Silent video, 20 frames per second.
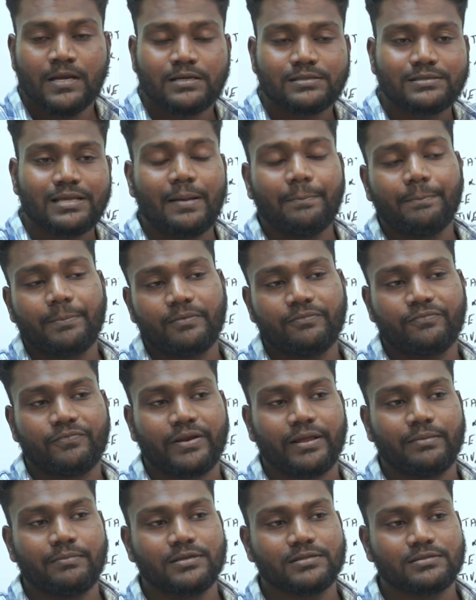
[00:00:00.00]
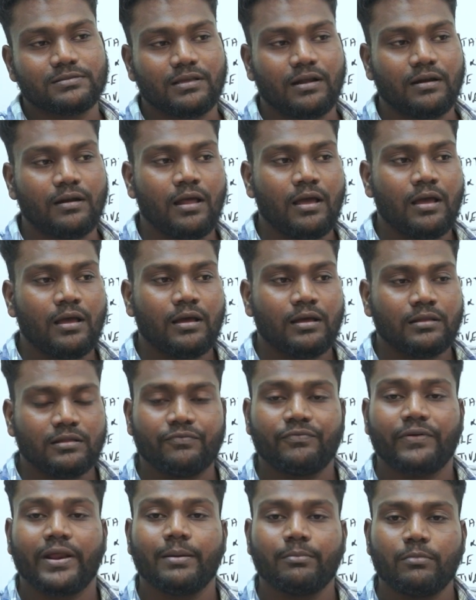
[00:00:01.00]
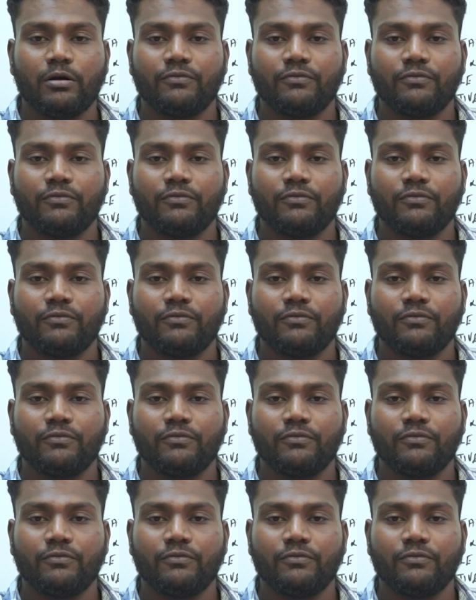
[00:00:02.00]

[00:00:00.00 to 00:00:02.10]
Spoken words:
Sample frame is that the frame